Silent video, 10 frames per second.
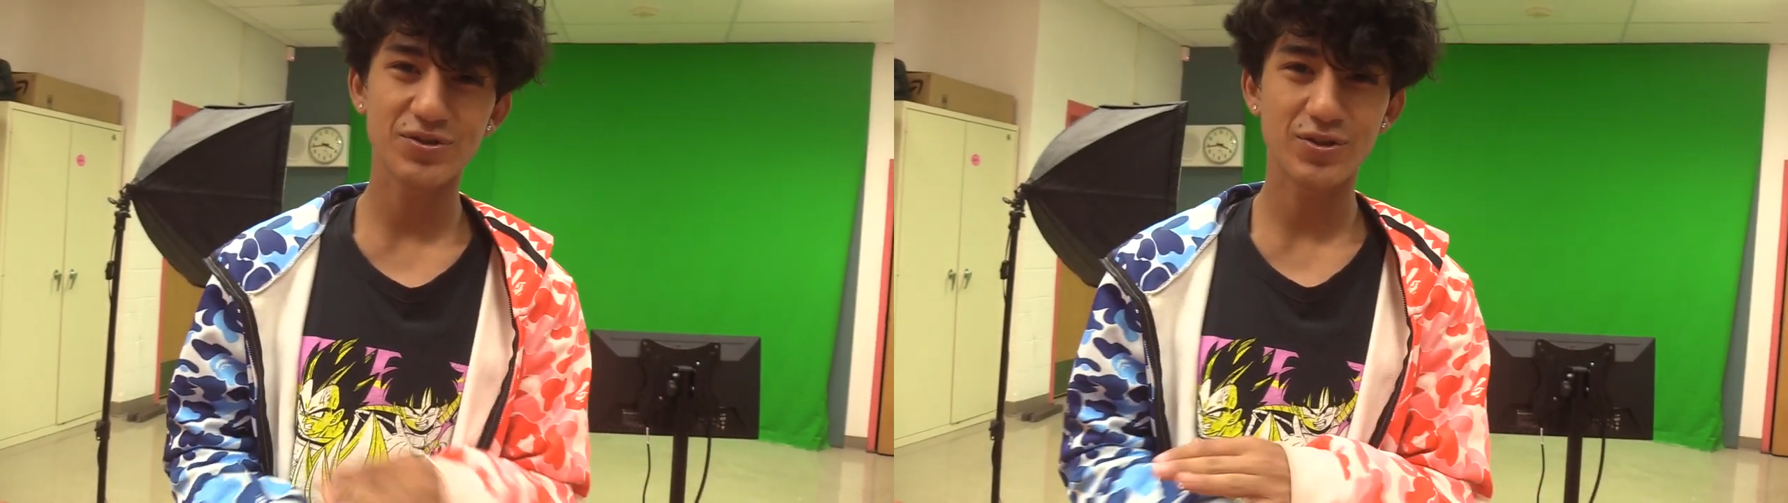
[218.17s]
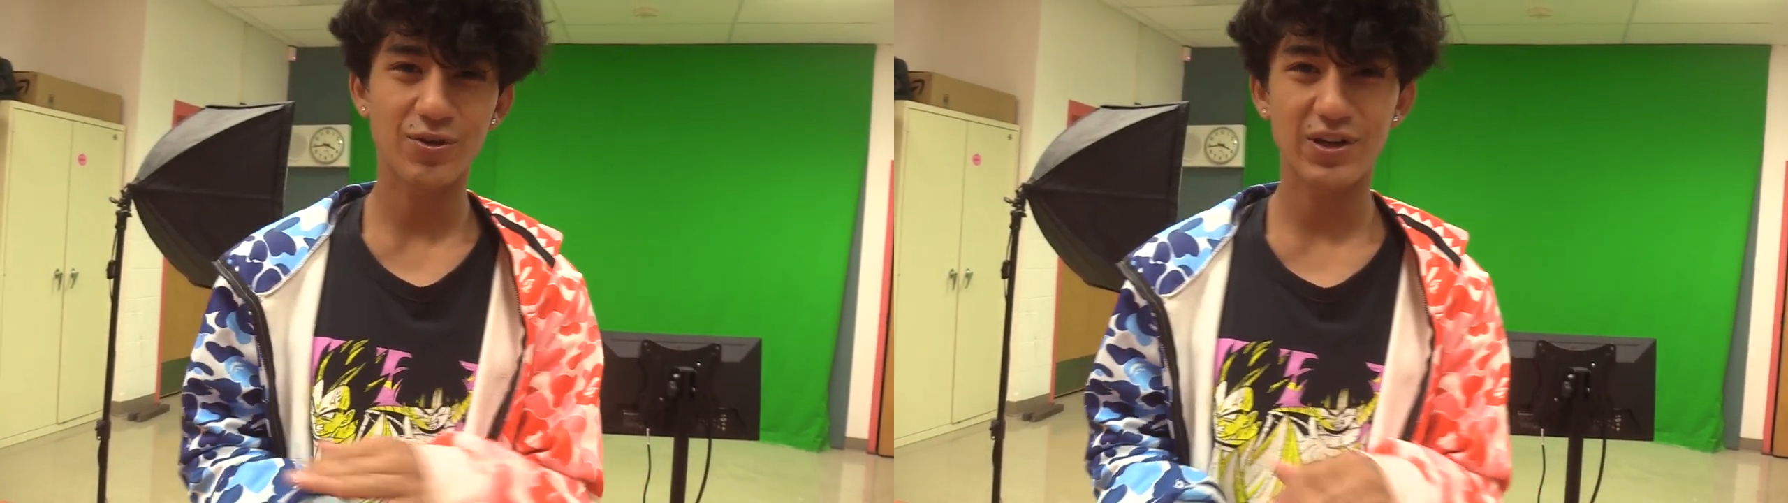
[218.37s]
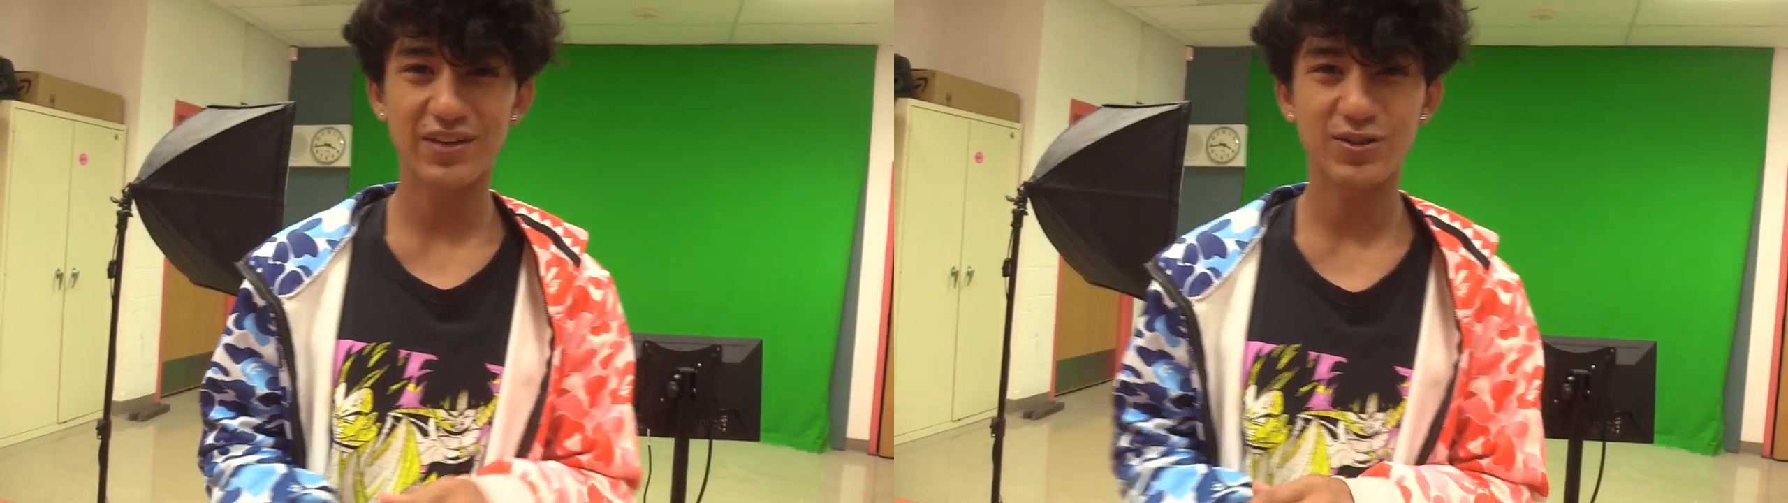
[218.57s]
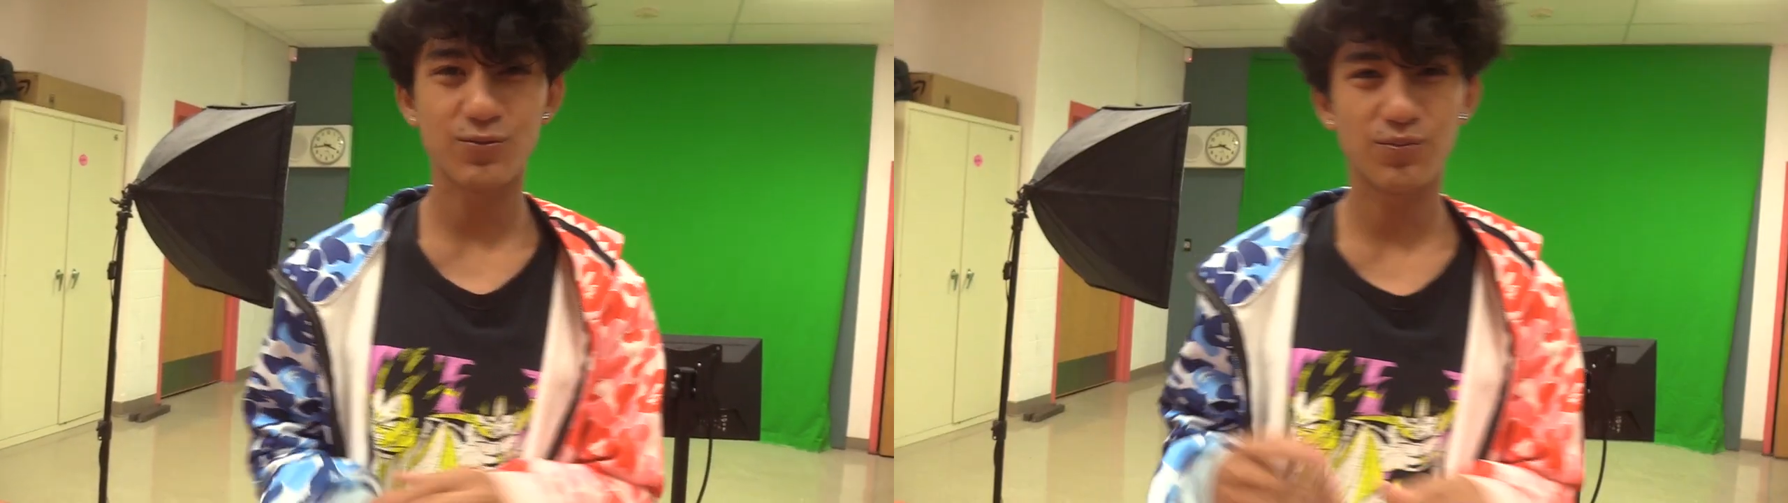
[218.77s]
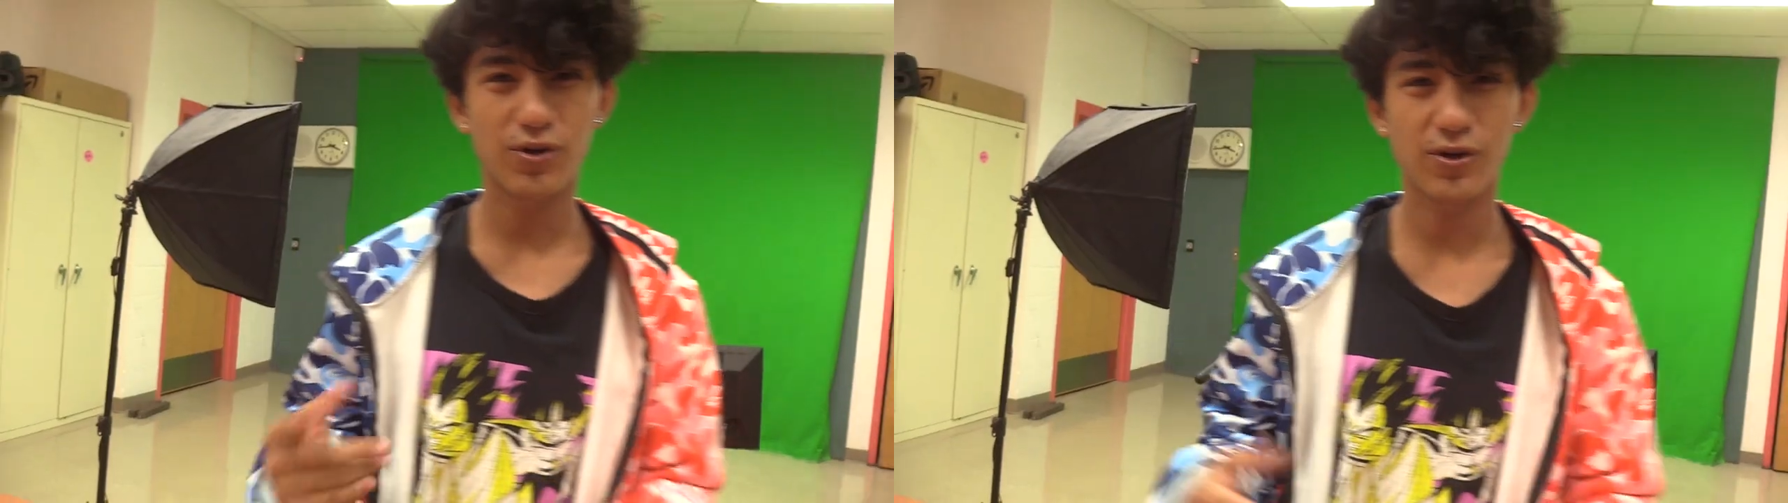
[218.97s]
you don't have no
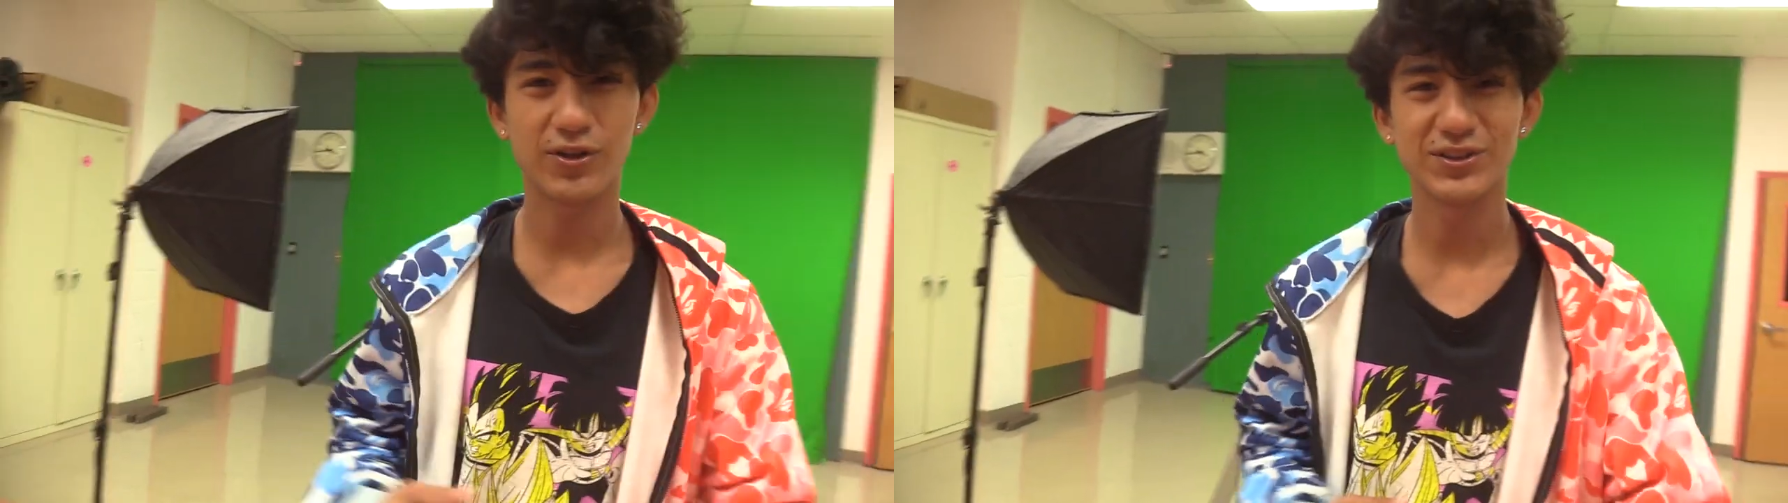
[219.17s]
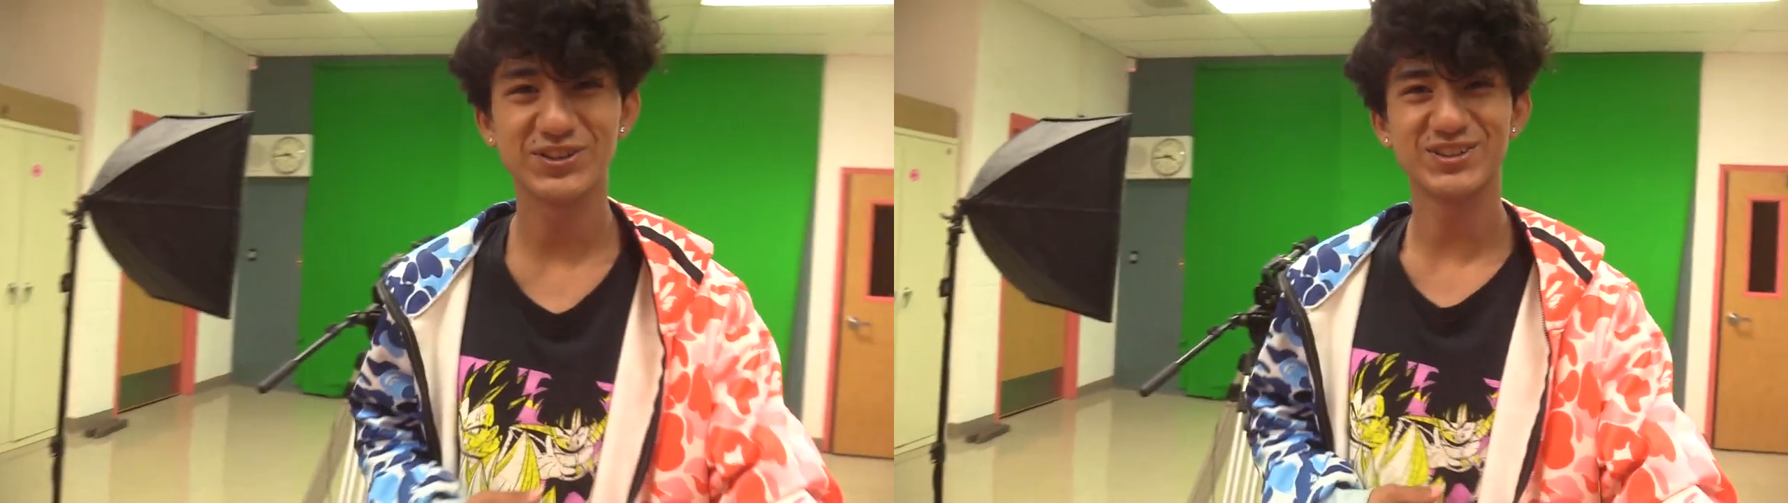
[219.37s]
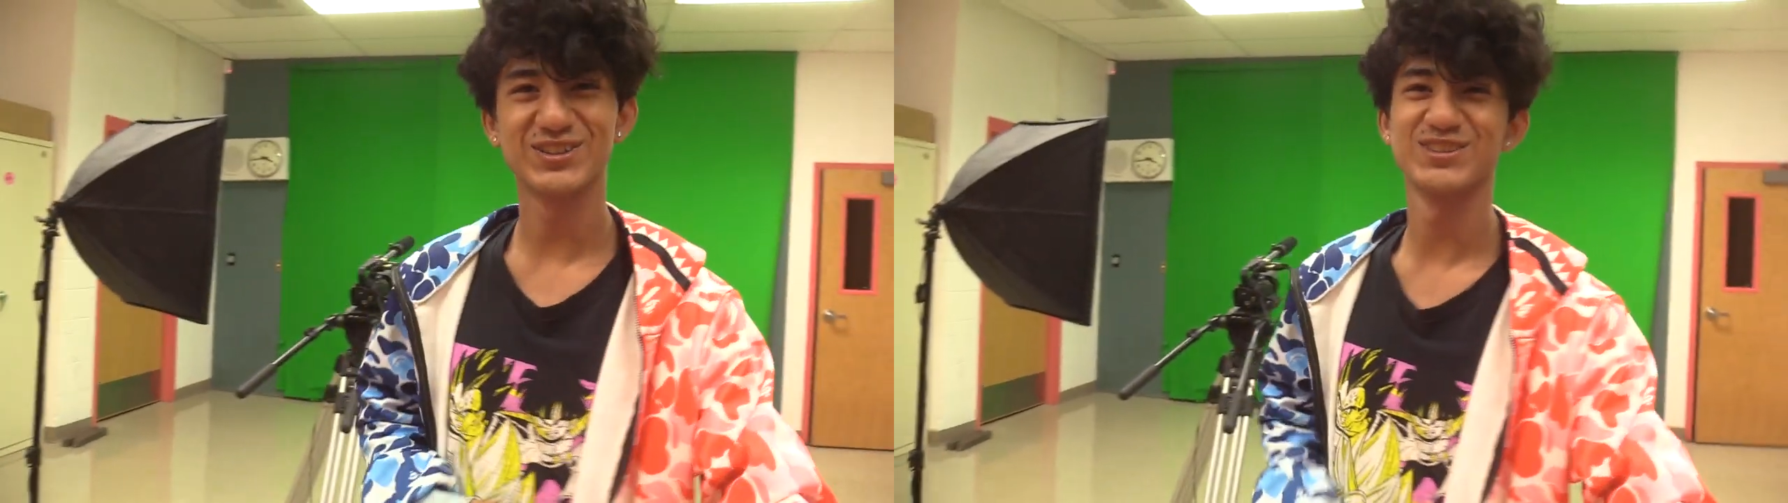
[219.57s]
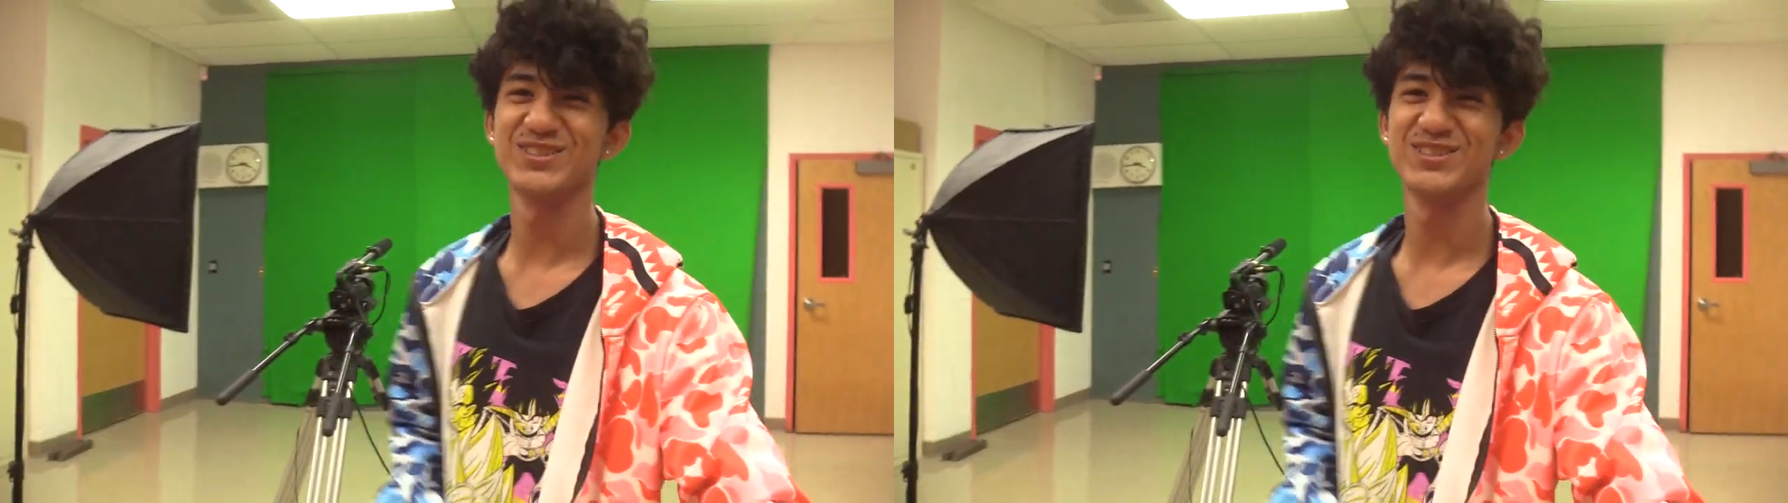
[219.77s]
bars.